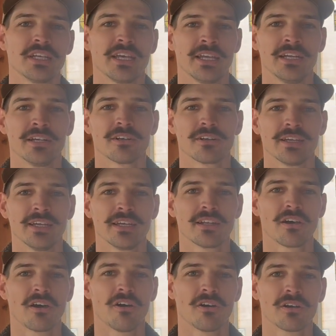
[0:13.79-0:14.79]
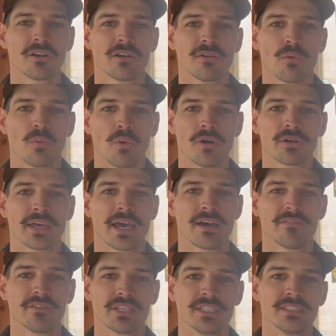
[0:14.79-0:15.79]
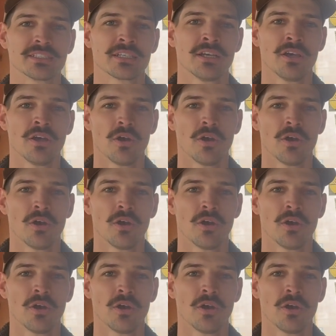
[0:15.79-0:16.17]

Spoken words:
here in our wall cavities.